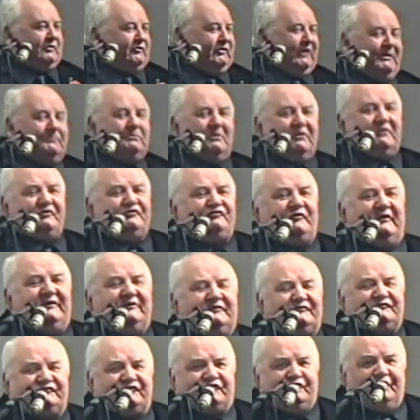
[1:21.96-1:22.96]
Craigmillar
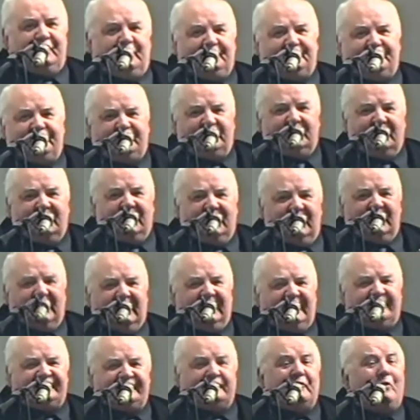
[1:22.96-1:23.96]
Writers Group
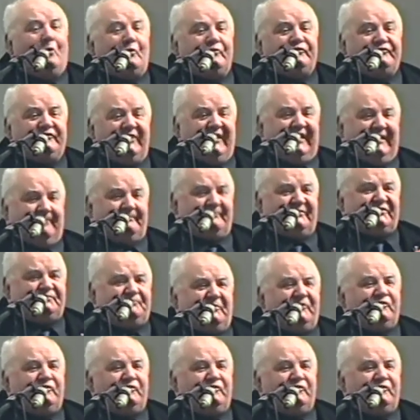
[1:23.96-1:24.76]
is an old name.